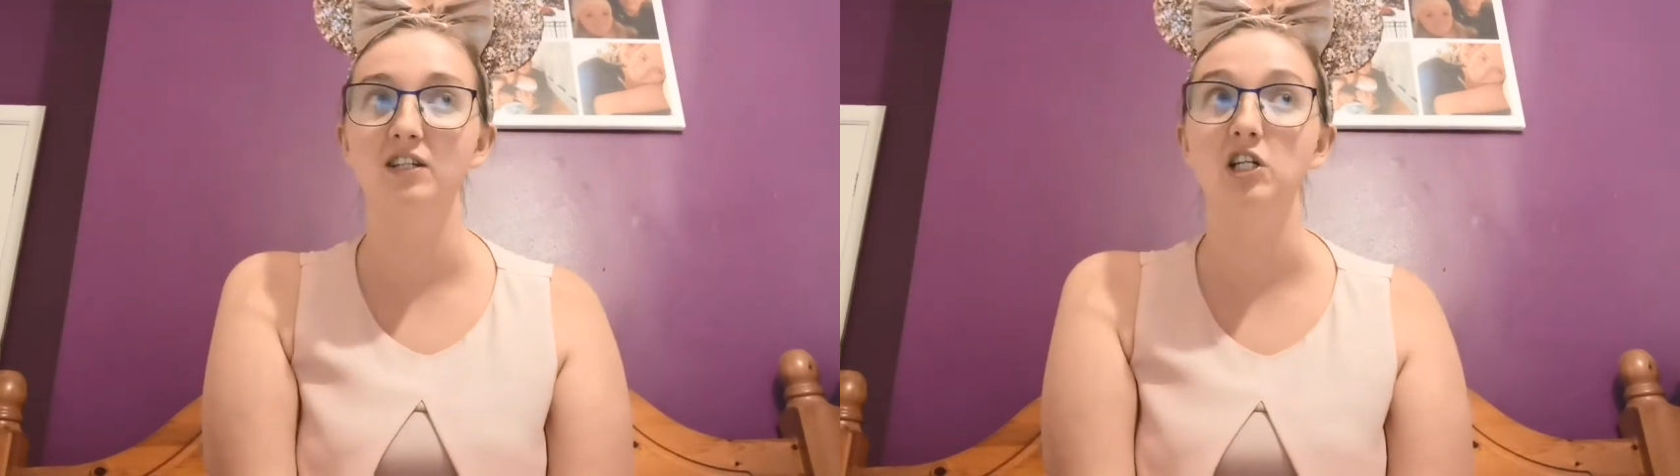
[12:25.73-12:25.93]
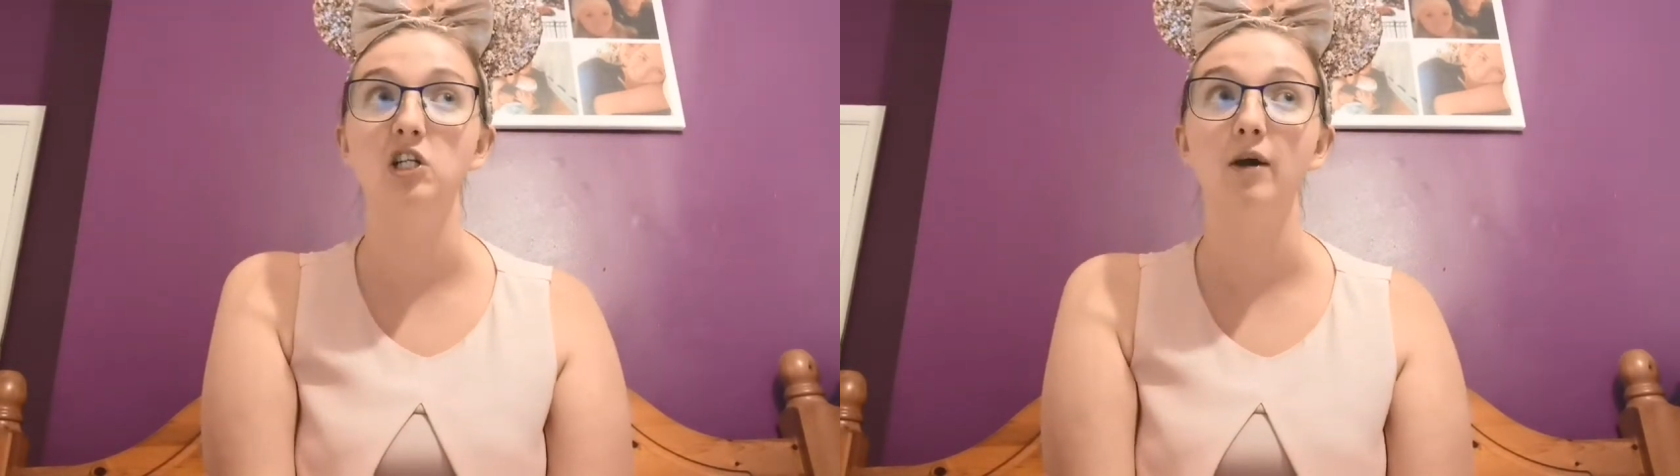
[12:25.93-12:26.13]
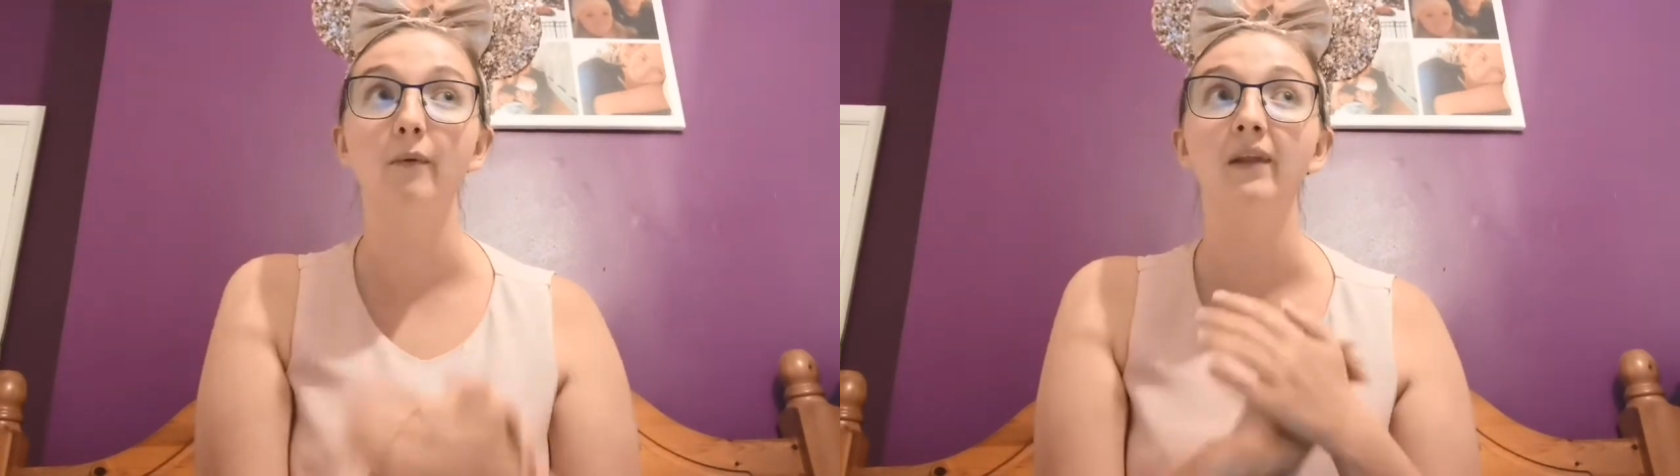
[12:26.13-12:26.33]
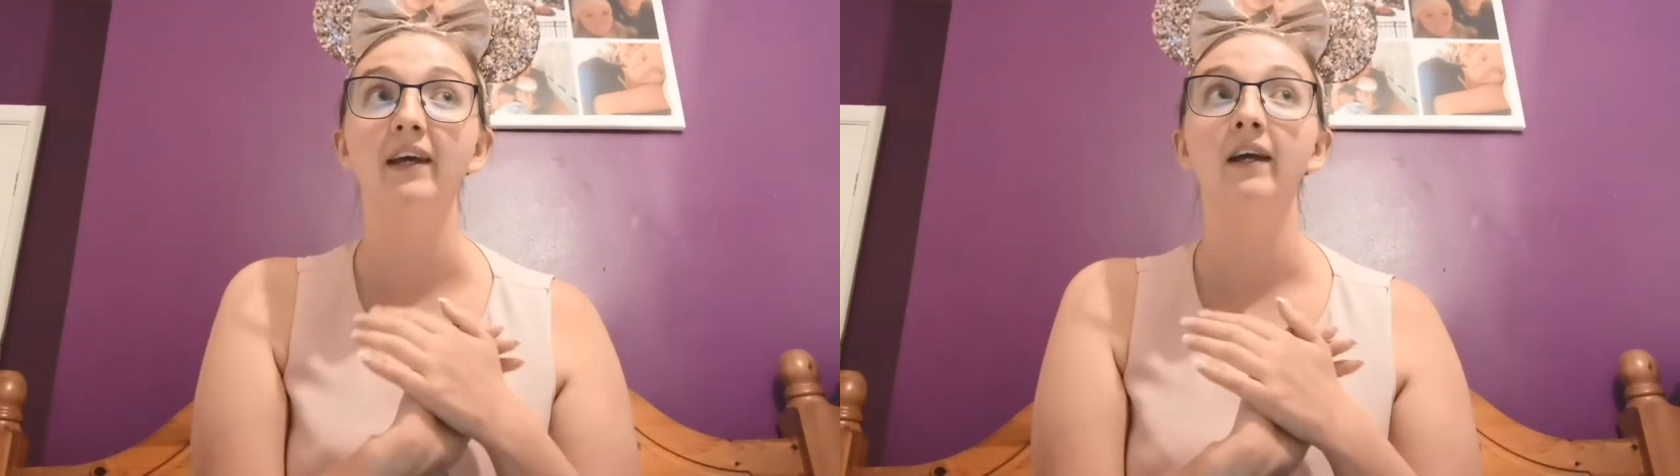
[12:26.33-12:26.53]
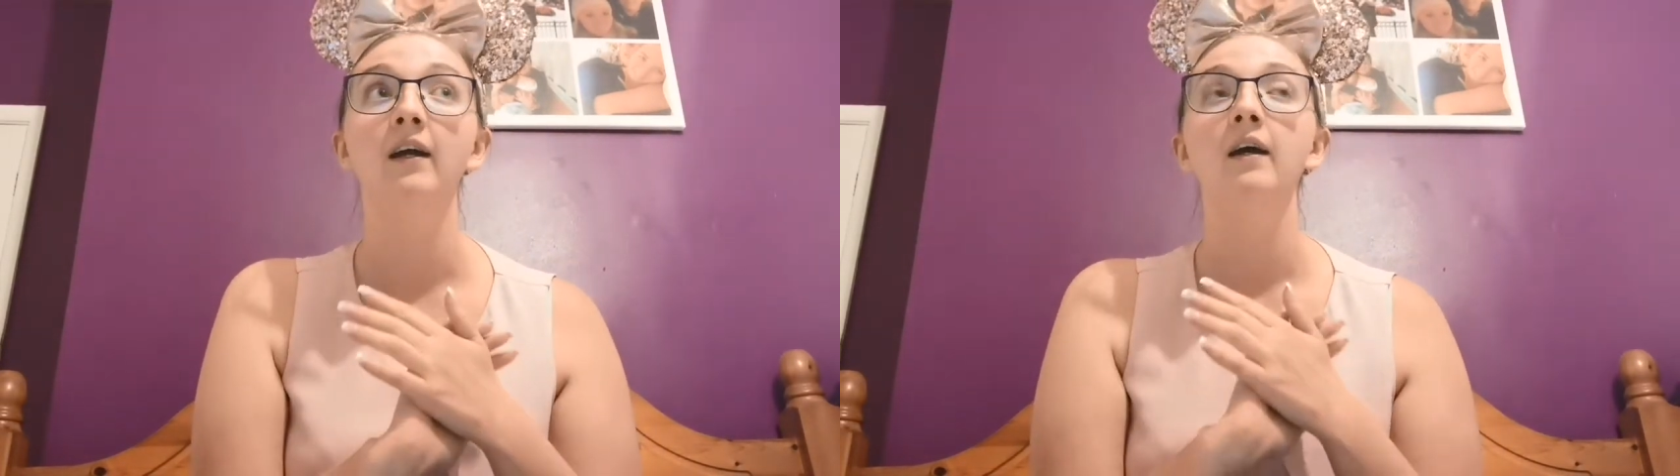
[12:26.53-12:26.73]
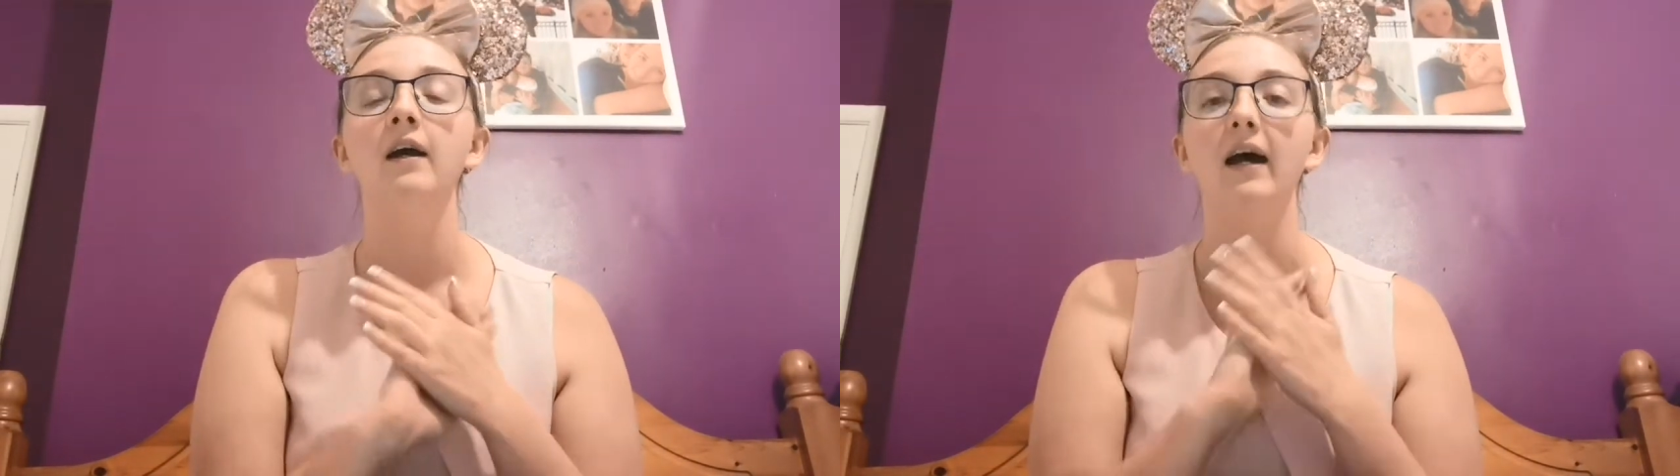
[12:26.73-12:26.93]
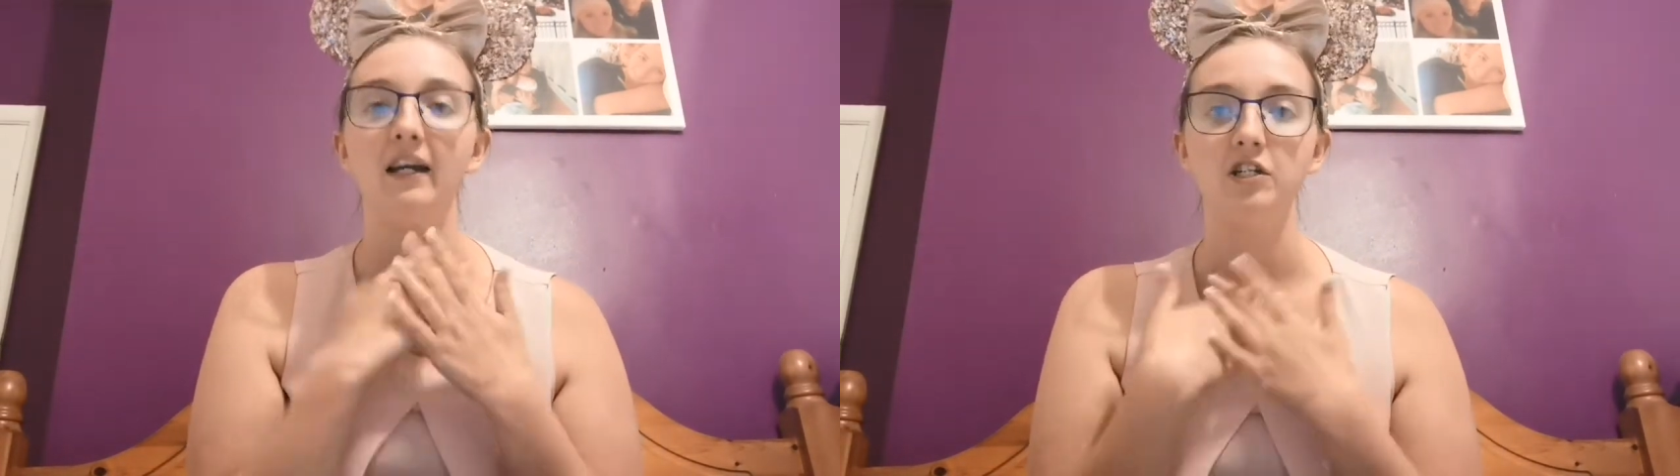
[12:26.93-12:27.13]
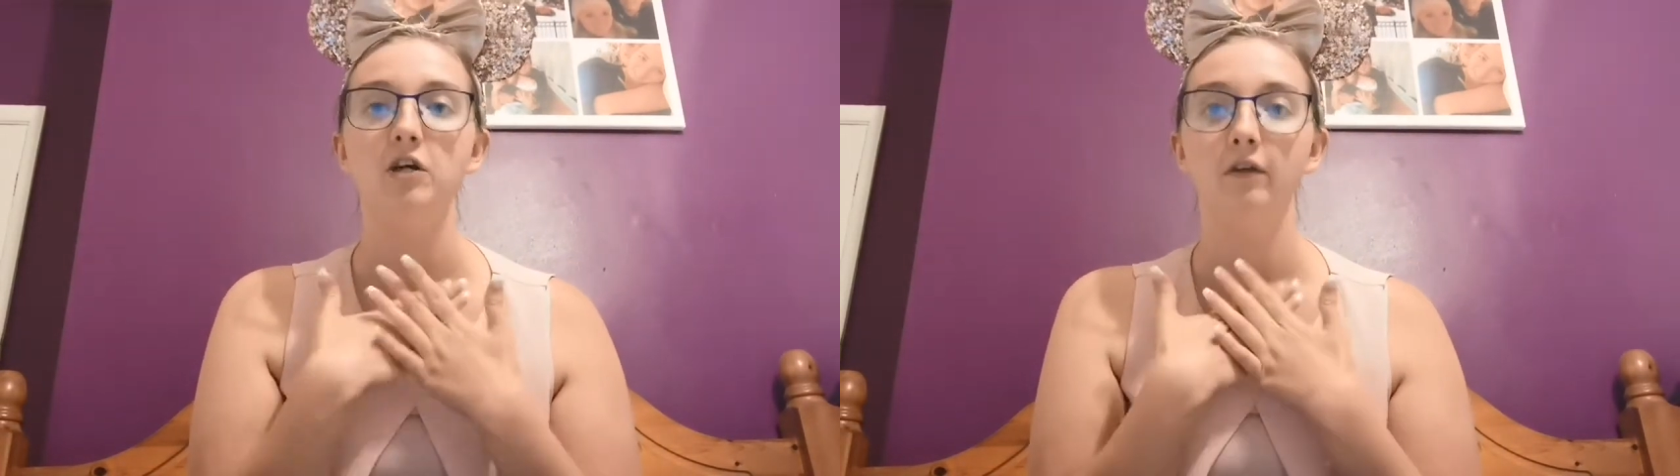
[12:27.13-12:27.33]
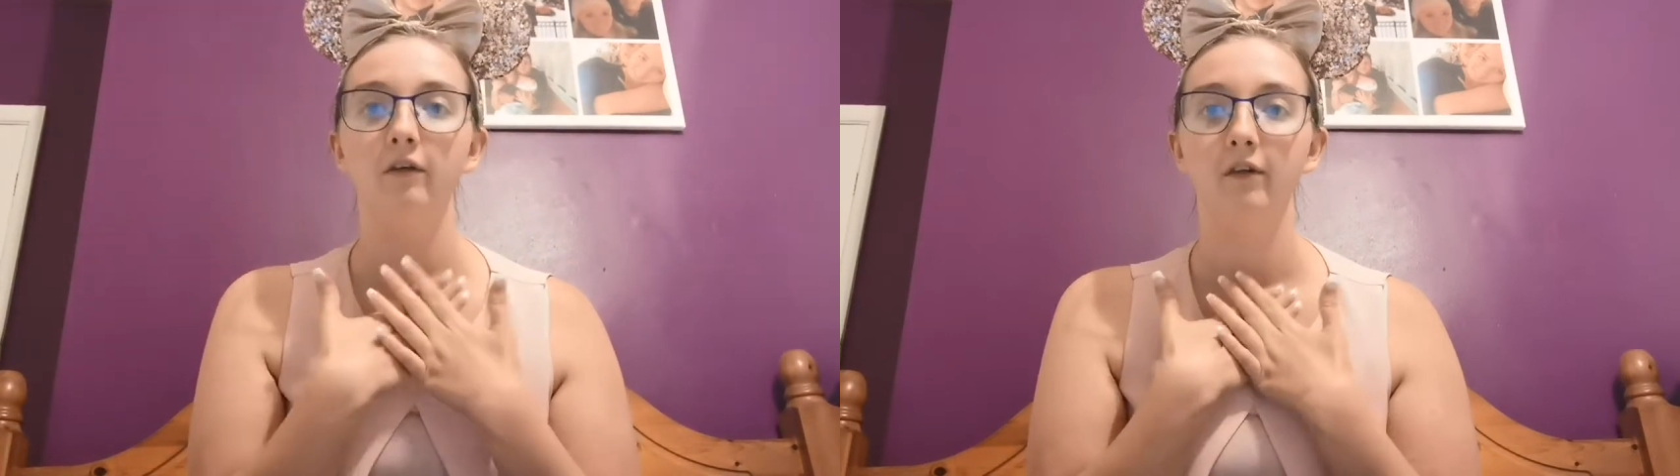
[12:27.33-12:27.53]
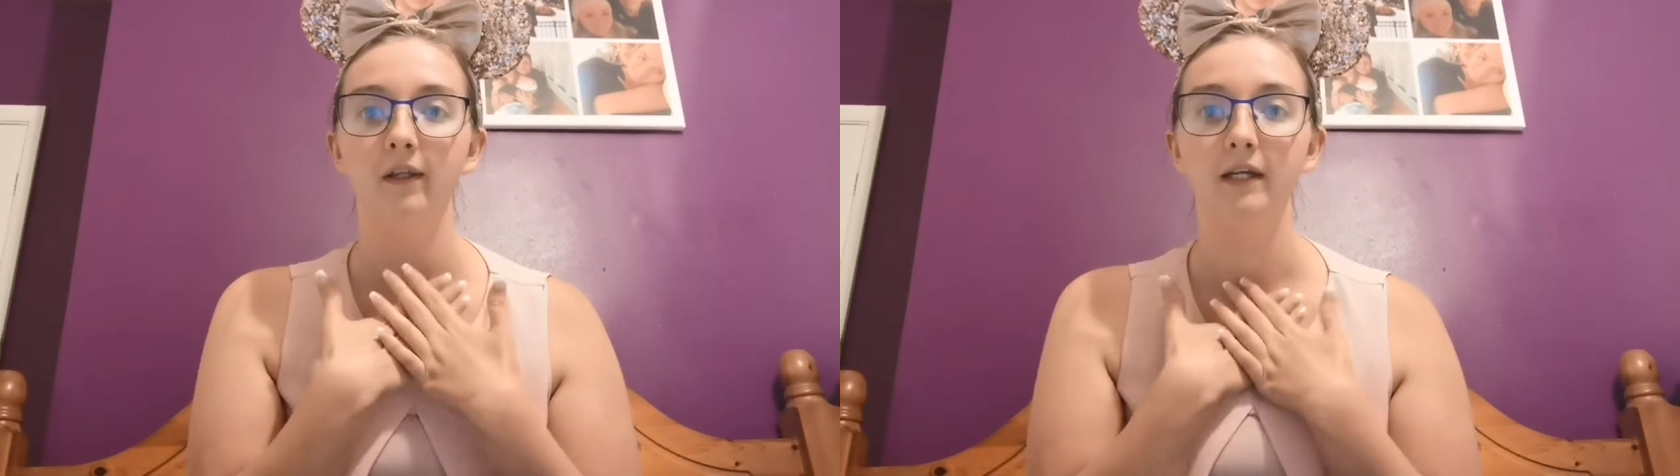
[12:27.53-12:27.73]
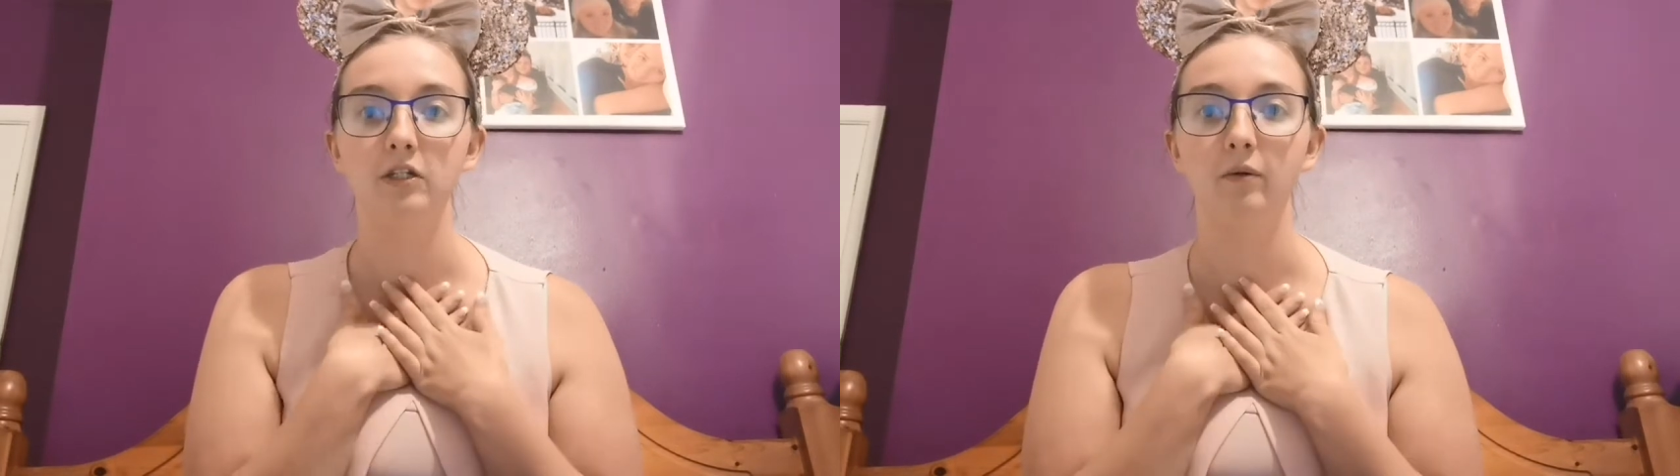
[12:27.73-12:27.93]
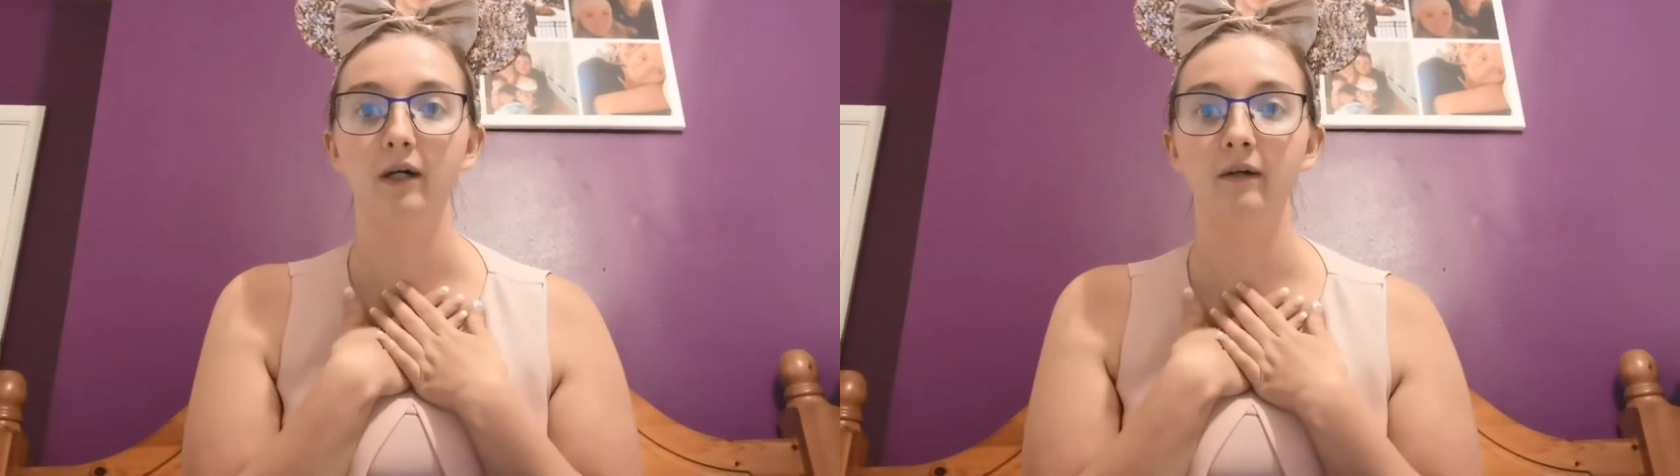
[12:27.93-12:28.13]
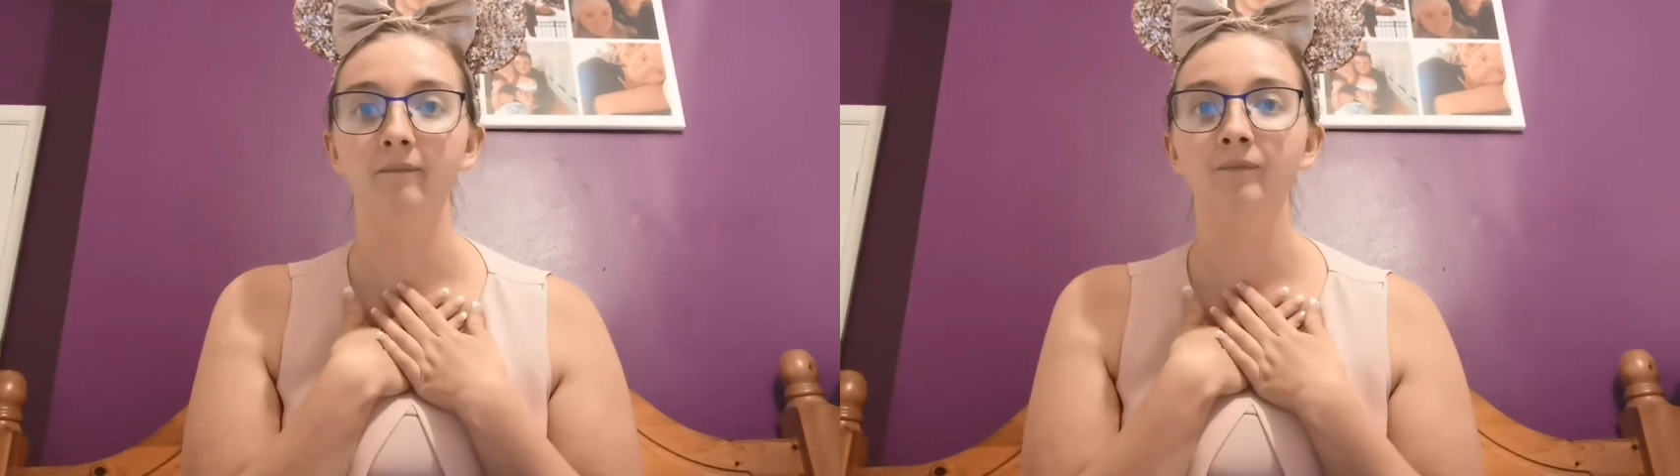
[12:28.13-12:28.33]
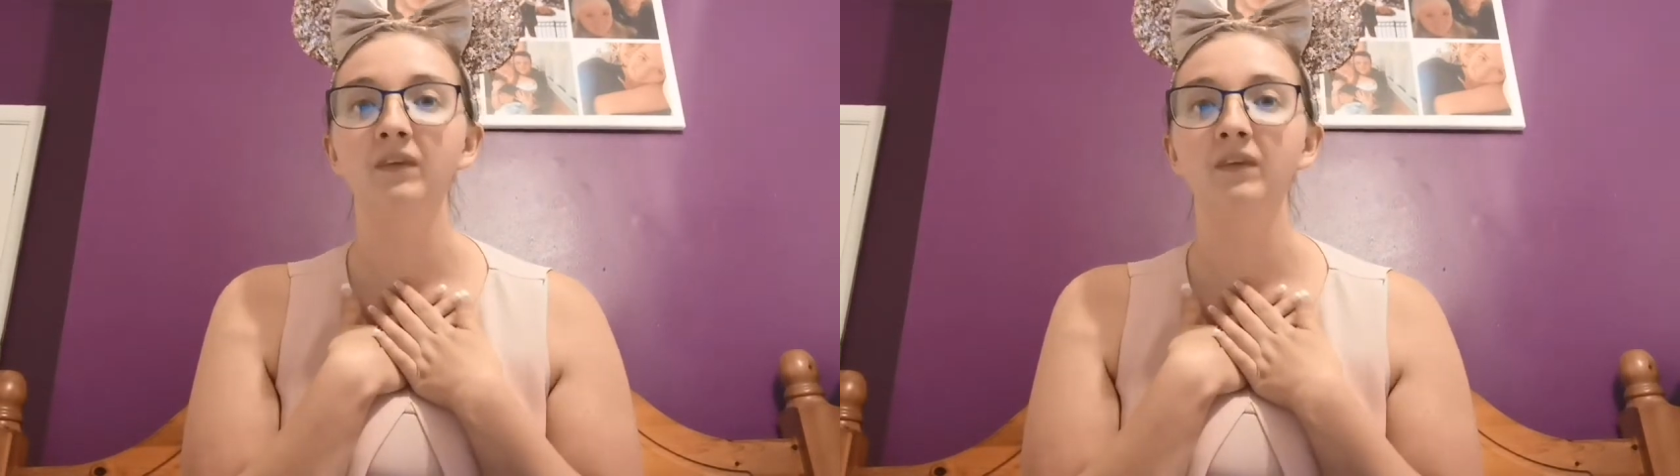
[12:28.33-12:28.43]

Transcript: I can totally relate to her.